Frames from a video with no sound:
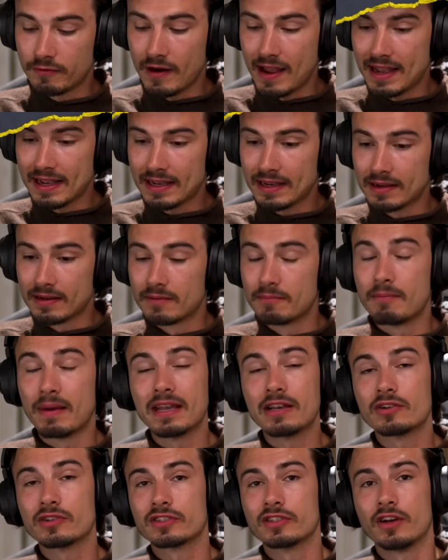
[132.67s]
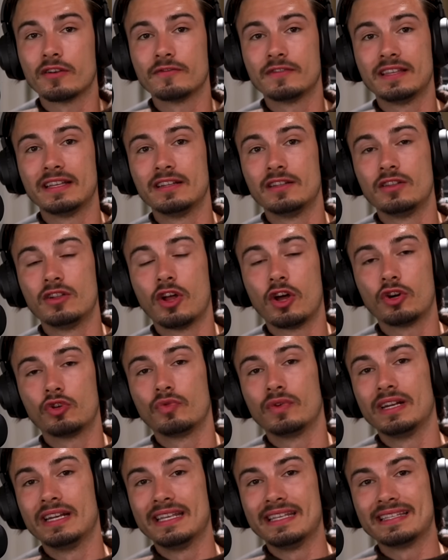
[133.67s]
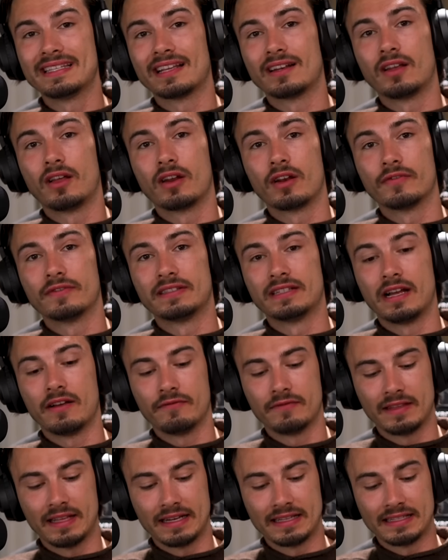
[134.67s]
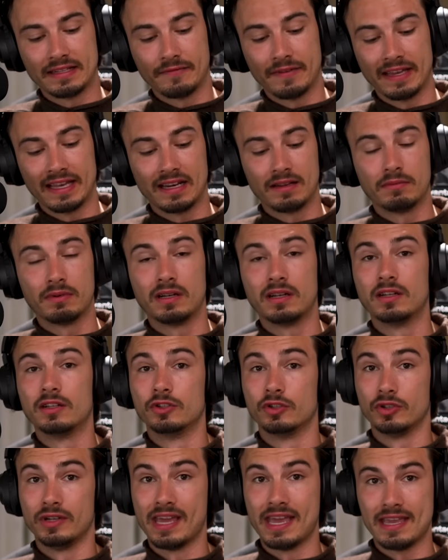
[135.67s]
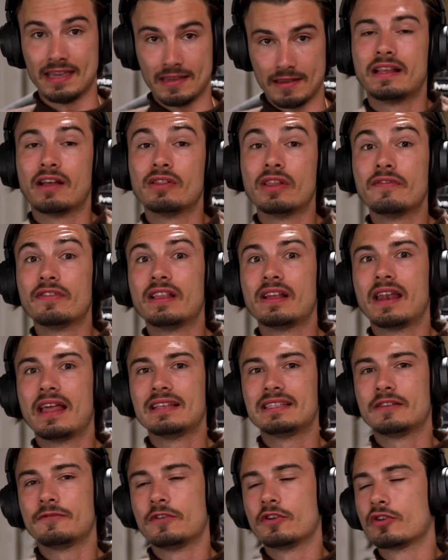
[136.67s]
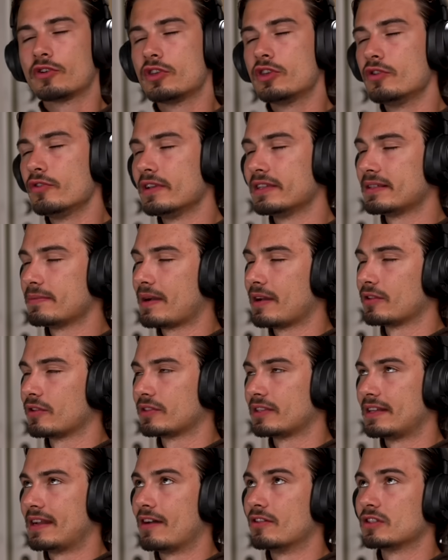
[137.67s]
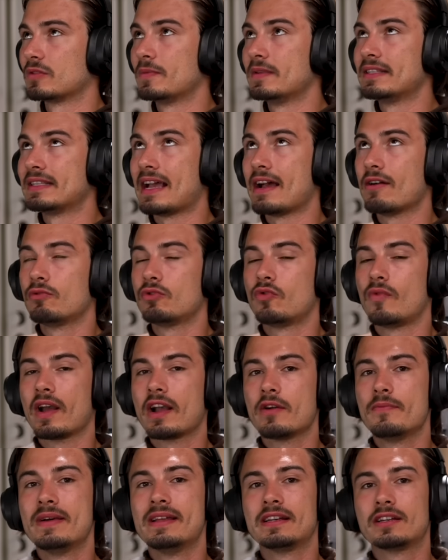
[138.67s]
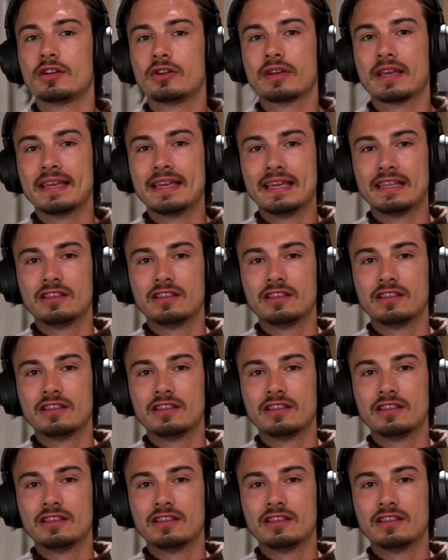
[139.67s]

frank, Microsoft did not release a lot of stuff that is available today. Now, nevertheless, if you're curious about those announcements, I would recommend looking